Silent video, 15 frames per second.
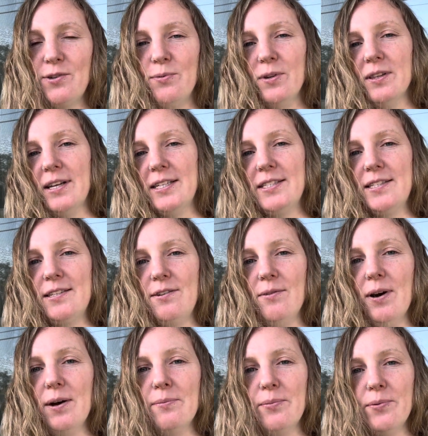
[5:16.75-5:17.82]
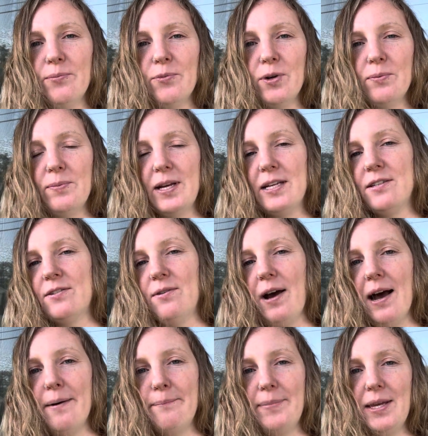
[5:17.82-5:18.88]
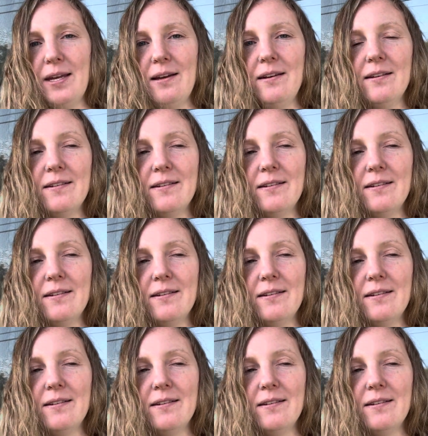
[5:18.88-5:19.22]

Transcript: what lights you up and what makes you happy.